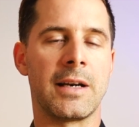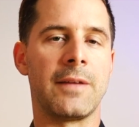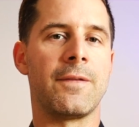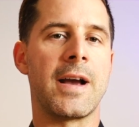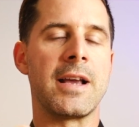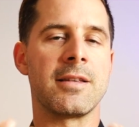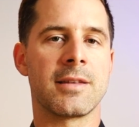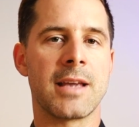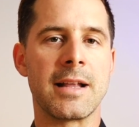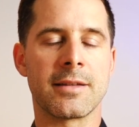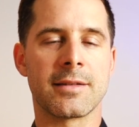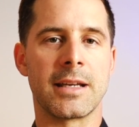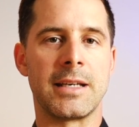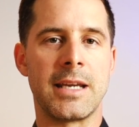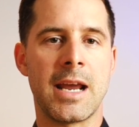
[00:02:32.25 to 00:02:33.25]
And if I
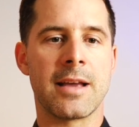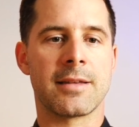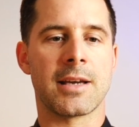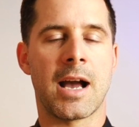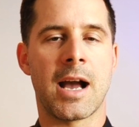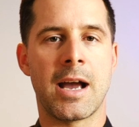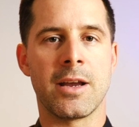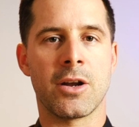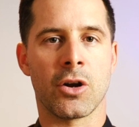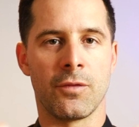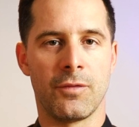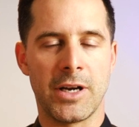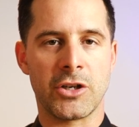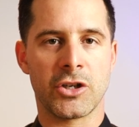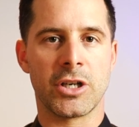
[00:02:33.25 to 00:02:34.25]
sense that he has a high
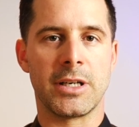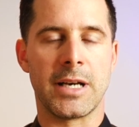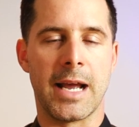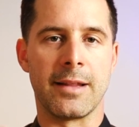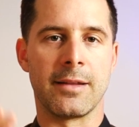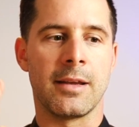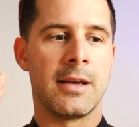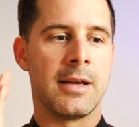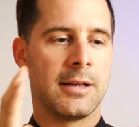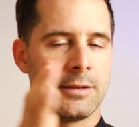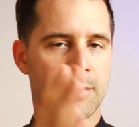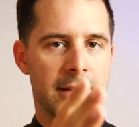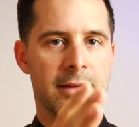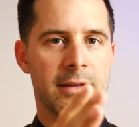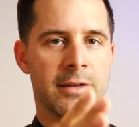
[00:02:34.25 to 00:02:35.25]
conviction that
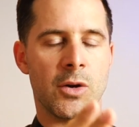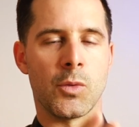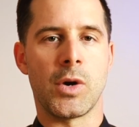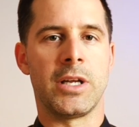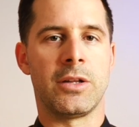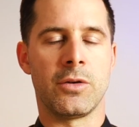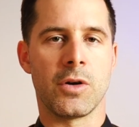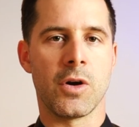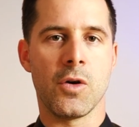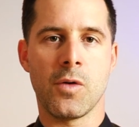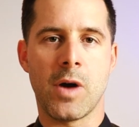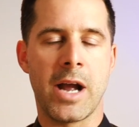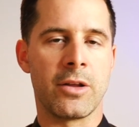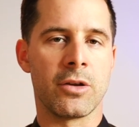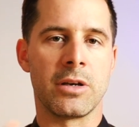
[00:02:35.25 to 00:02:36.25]
this is the way to
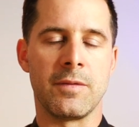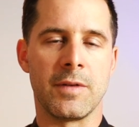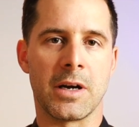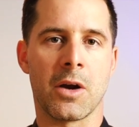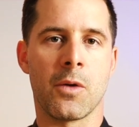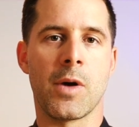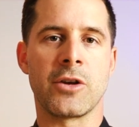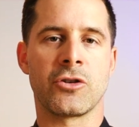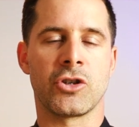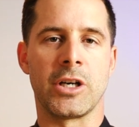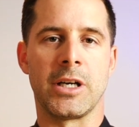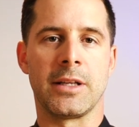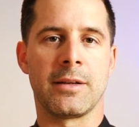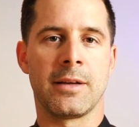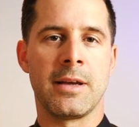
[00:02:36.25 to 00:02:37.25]
go, I don't even
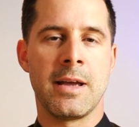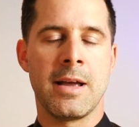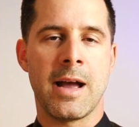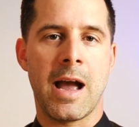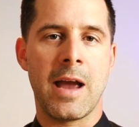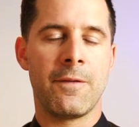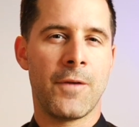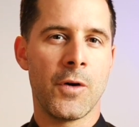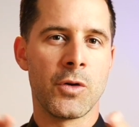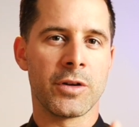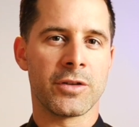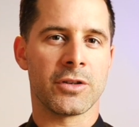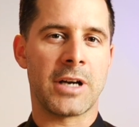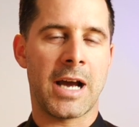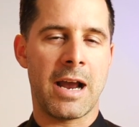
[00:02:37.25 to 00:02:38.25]
question it. I
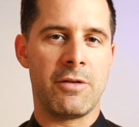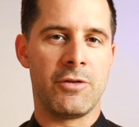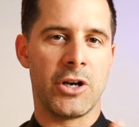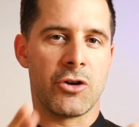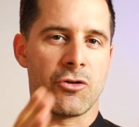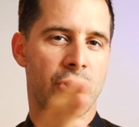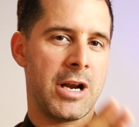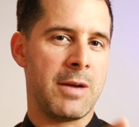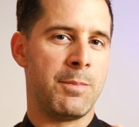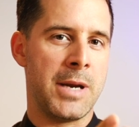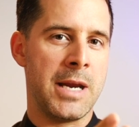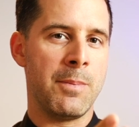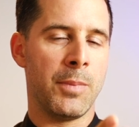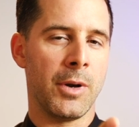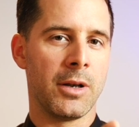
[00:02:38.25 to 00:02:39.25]
focus on hiring great
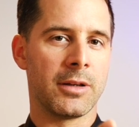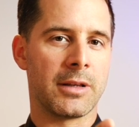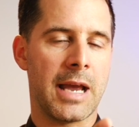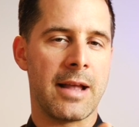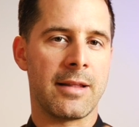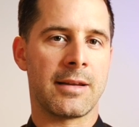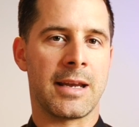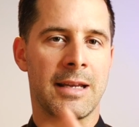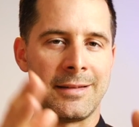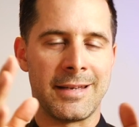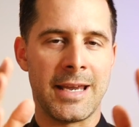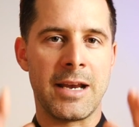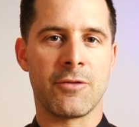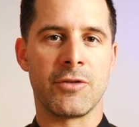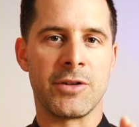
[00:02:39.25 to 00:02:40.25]
people that can
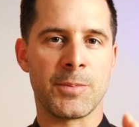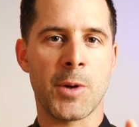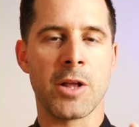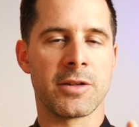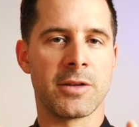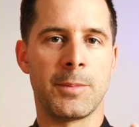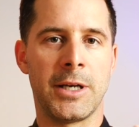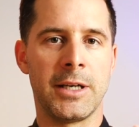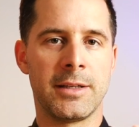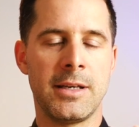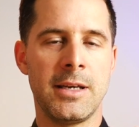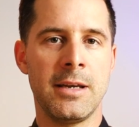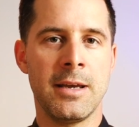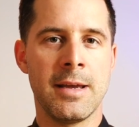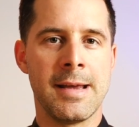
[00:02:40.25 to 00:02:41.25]
take
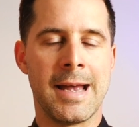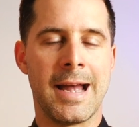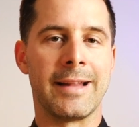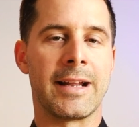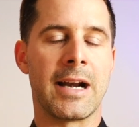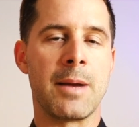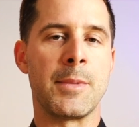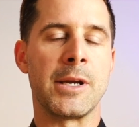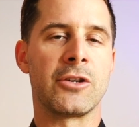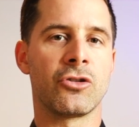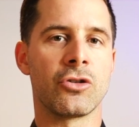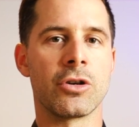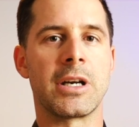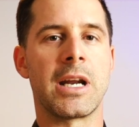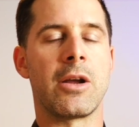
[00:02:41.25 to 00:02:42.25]
responsibility, and then I make
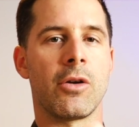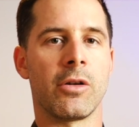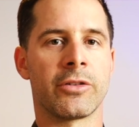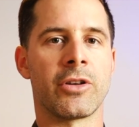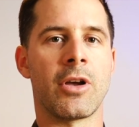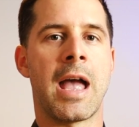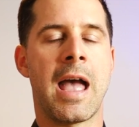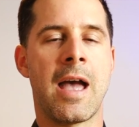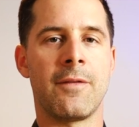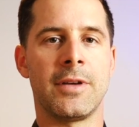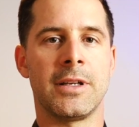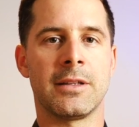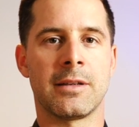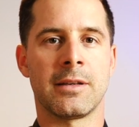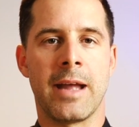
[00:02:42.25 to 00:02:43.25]
sure they also have
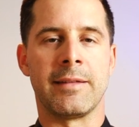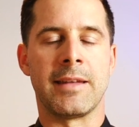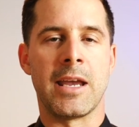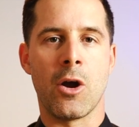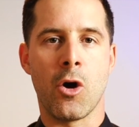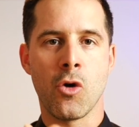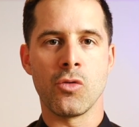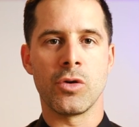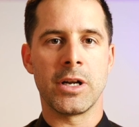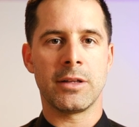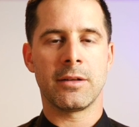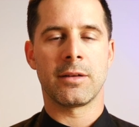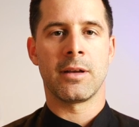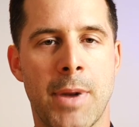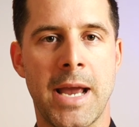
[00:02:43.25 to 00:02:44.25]
it and they own
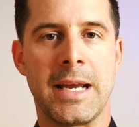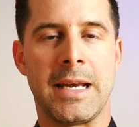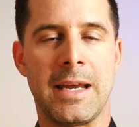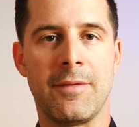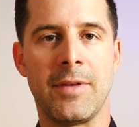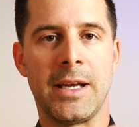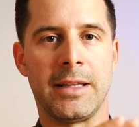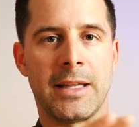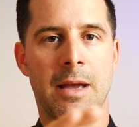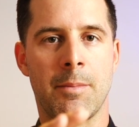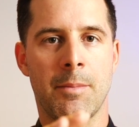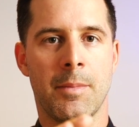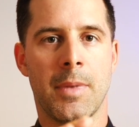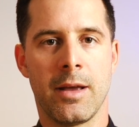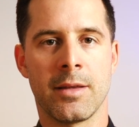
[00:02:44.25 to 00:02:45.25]
it by giving
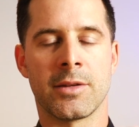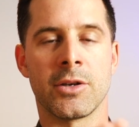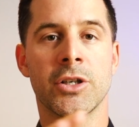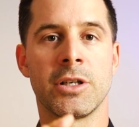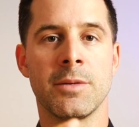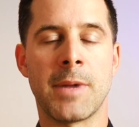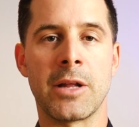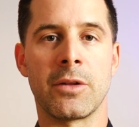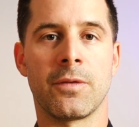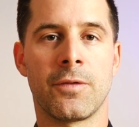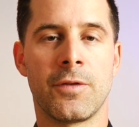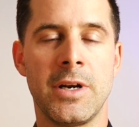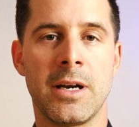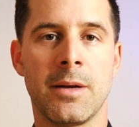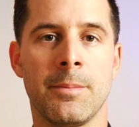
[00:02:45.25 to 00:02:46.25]
them a certain amount of
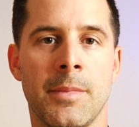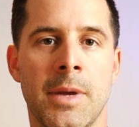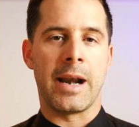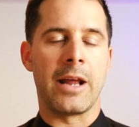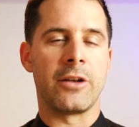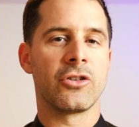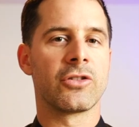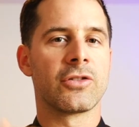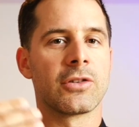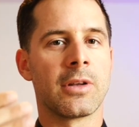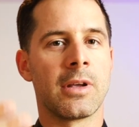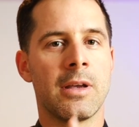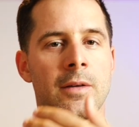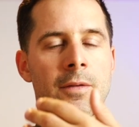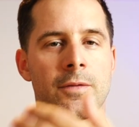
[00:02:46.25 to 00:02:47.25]
freedom. And I just
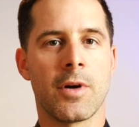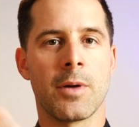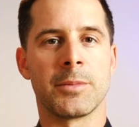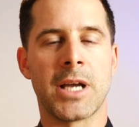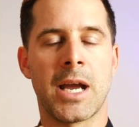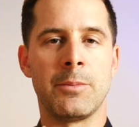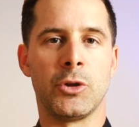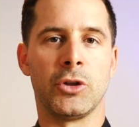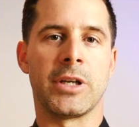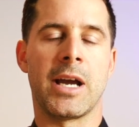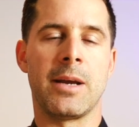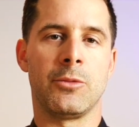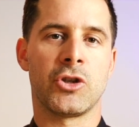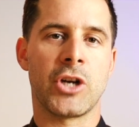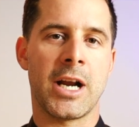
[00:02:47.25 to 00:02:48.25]
from time to
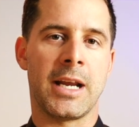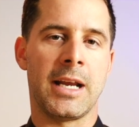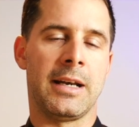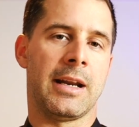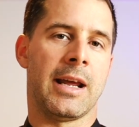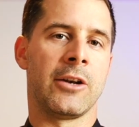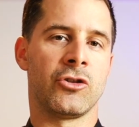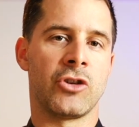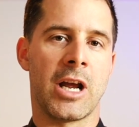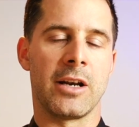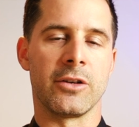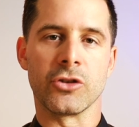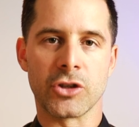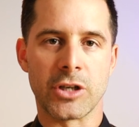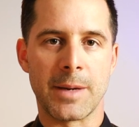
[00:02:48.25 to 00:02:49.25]
time check in and
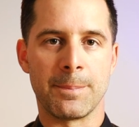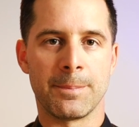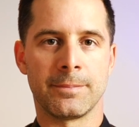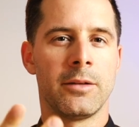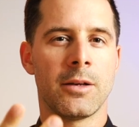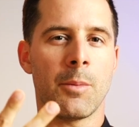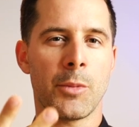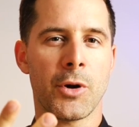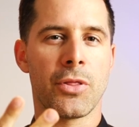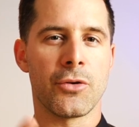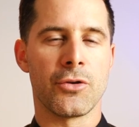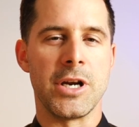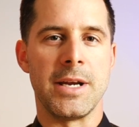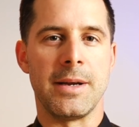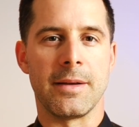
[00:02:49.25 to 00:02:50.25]
challenge them. Number
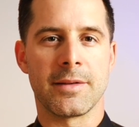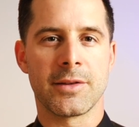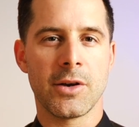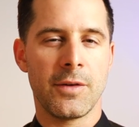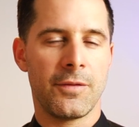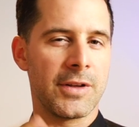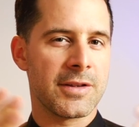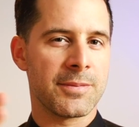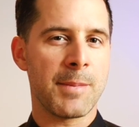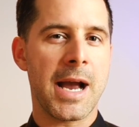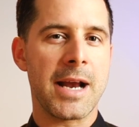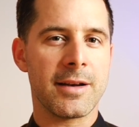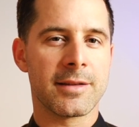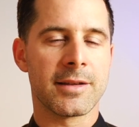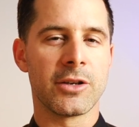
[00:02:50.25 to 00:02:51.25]
three, so if it's
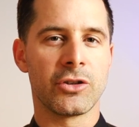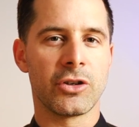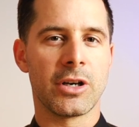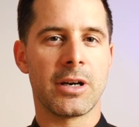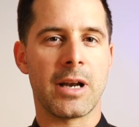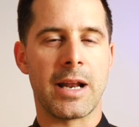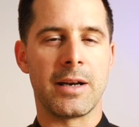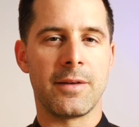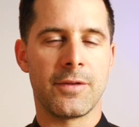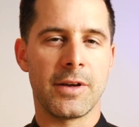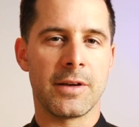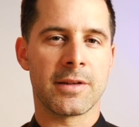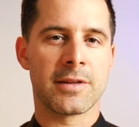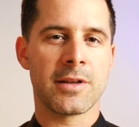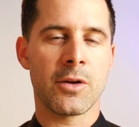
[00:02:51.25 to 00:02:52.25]
my decision and if
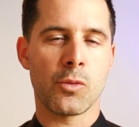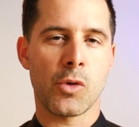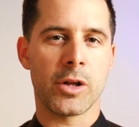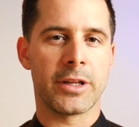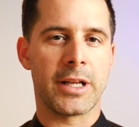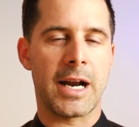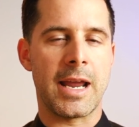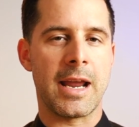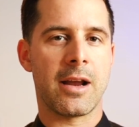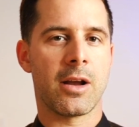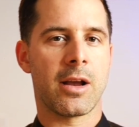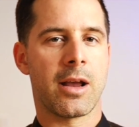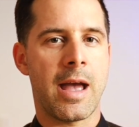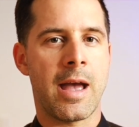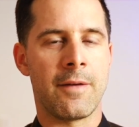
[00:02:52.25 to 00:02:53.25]
it's not one that I
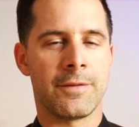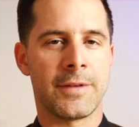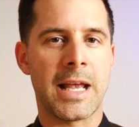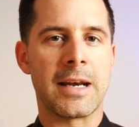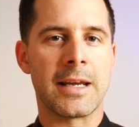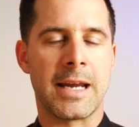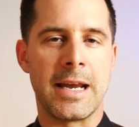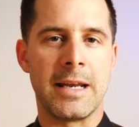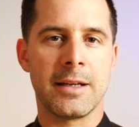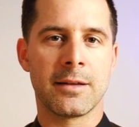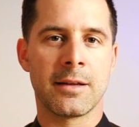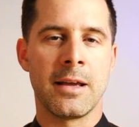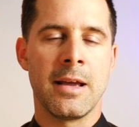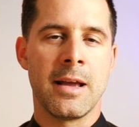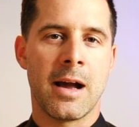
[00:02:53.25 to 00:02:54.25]
have
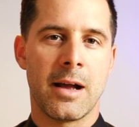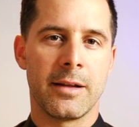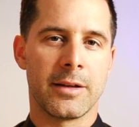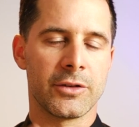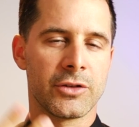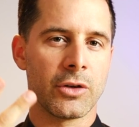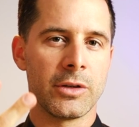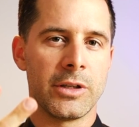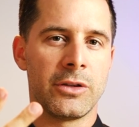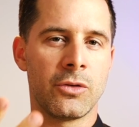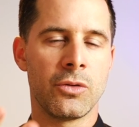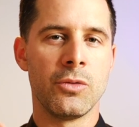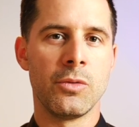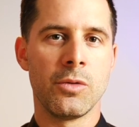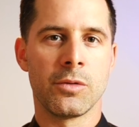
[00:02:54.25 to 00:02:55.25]
delegated, there's only
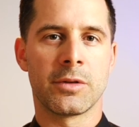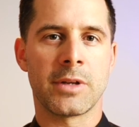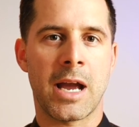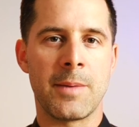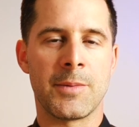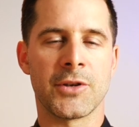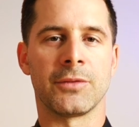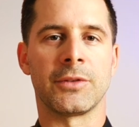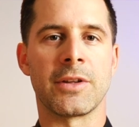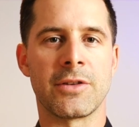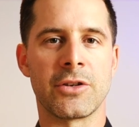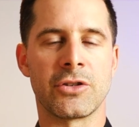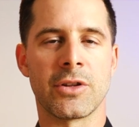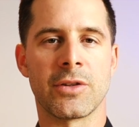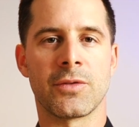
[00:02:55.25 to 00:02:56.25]
two types of
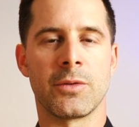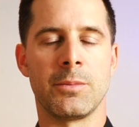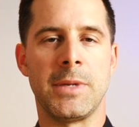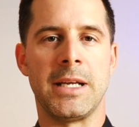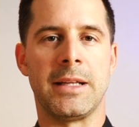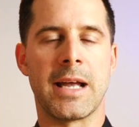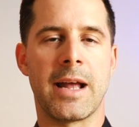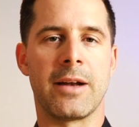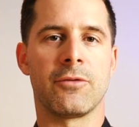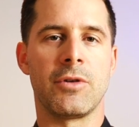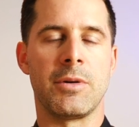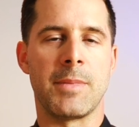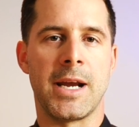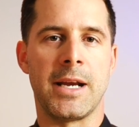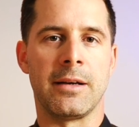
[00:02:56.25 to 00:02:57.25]
decisions for me that
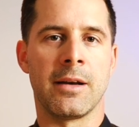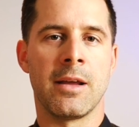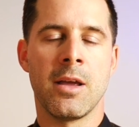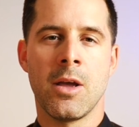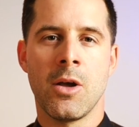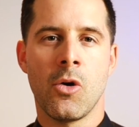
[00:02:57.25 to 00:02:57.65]
remain.